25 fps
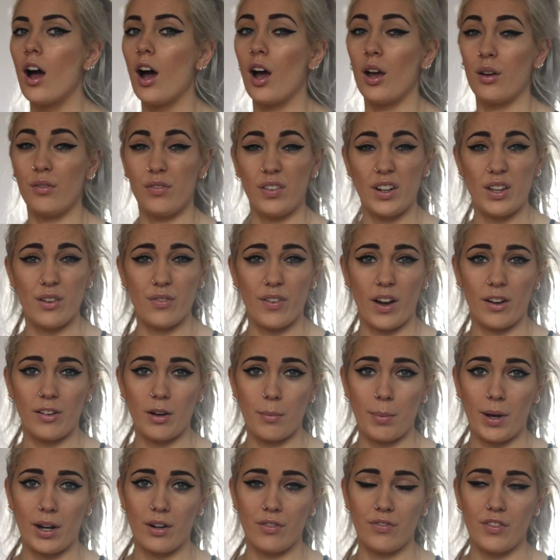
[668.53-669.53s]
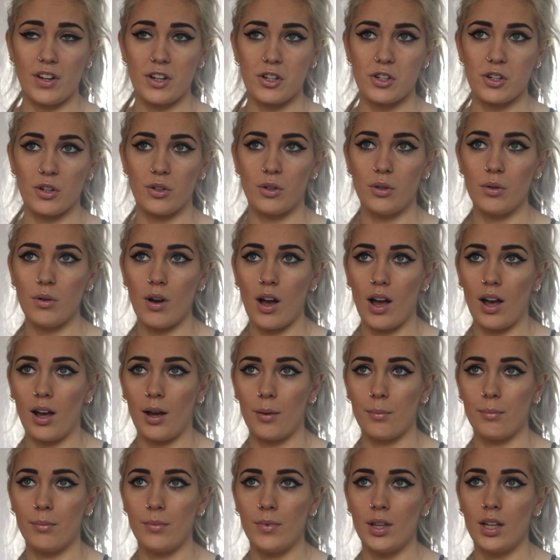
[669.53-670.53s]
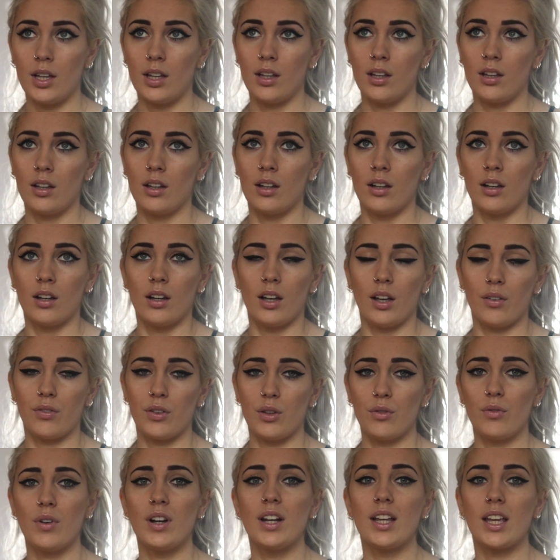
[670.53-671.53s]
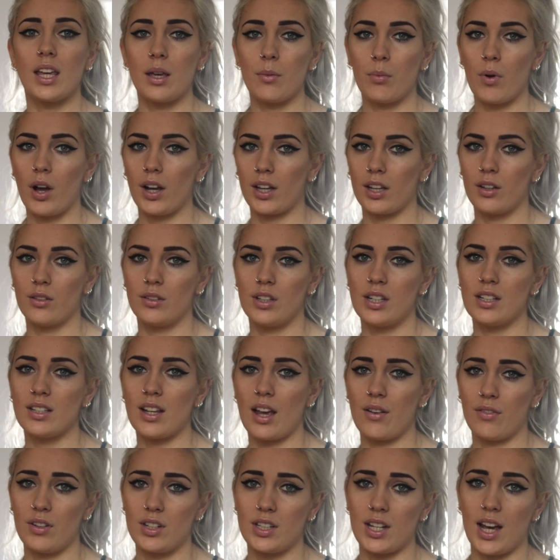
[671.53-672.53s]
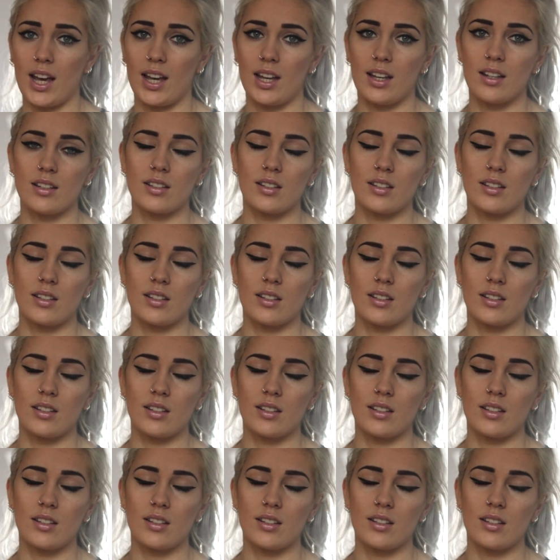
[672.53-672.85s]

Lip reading: Hopefully you found it beneficial. If you really keep working on these every day,